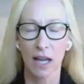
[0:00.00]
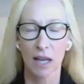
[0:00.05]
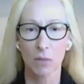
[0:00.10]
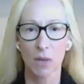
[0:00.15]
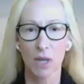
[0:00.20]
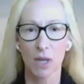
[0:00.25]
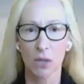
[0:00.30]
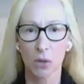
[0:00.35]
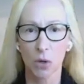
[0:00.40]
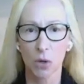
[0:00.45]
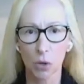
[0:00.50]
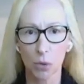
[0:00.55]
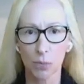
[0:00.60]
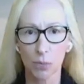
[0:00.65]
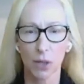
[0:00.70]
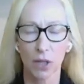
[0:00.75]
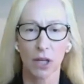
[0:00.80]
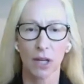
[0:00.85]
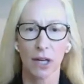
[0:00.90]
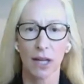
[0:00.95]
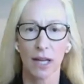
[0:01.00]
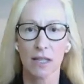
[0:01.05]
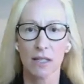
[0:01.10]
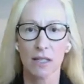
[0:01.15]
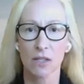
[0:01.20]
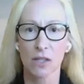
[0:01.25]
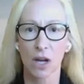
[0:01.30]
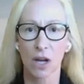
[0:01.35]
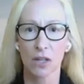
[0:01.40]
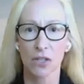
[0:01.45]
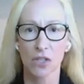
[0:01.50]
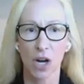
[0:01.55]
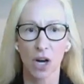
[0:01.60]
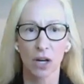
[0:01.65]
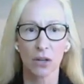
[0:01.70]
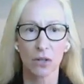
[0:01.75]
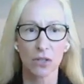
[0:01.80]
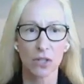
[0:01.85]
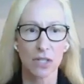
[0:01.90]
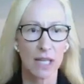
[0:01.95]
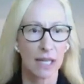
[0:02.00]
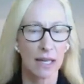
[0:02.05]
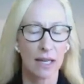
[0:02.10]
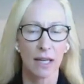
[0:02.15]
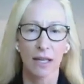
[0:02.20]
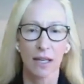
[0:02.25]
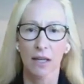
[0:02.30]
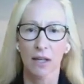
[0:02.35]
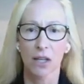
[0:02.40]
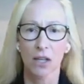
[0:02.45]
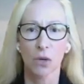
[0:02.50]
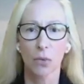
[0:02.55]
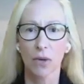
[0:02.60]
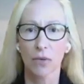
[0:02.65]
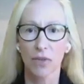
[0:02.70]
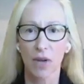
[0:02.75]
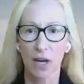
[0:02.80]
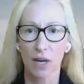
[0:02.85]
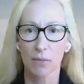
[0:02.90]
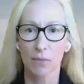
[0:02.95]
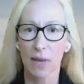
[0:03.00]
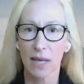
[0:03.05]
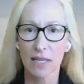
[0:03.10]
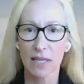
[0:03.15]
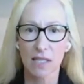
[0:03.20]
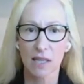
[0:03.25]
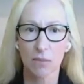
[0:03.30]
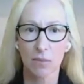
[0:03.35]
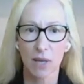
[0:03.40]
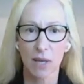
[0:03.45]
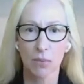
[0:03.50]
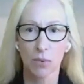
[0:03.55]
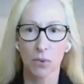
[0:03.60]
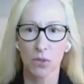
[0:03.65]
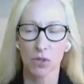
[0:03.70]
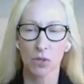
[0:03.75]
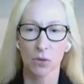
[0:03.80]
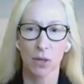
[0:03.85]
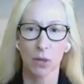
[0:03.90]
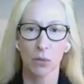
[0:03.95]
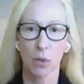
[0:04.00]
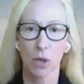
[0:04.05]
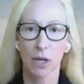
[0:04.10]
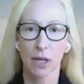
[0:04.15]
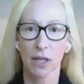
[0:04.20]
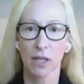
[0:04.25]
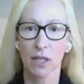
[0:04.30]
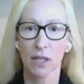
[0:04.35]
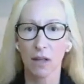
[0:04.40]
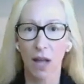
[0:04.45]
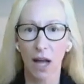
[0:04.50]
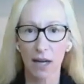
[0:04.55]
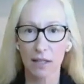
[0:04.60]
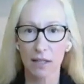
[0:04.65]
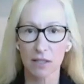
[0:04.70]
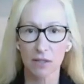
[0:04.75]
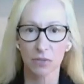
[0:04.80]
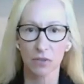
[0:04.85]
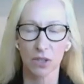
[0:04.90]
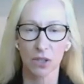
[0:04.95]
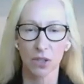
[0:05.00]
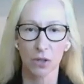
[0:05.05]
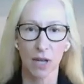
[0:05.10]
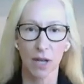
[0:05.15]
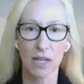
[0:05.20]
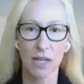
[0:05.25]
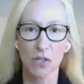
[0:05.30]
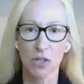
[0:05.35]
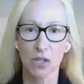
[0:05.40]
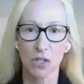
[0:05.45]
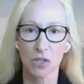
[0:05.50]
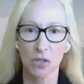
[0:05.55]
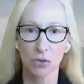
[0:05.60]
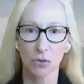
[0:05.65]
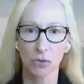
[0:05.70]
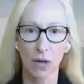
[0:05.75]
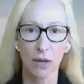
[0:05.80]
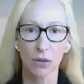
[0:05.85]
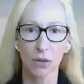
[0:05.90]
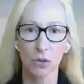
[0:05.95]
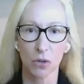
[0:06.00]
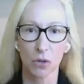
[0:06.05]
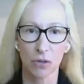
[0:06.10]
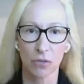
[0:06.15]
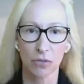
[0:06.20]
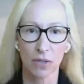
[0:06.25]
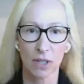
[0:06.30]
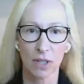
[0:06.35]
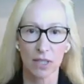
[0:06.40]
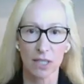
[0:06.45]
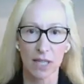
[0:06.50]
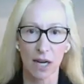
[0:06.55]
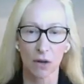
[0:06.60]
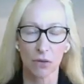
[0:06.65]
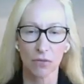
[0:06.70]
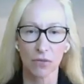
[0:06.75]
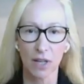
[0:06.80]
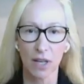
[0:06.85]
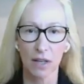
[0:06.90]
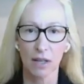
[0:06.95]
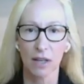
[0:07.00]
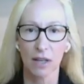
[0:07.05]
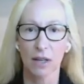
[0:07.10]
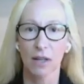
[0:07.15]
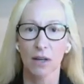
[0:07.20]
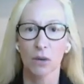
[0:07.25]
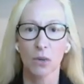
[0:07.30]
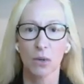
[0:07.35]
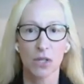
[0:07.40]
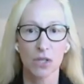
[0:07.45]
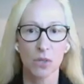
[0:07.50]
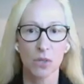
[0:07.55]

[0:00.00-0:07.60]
Amy Goldberg and Scott Charles. Like, you know, we've got amazing people doing work at a lot of different locations throughout North Philadelphia, and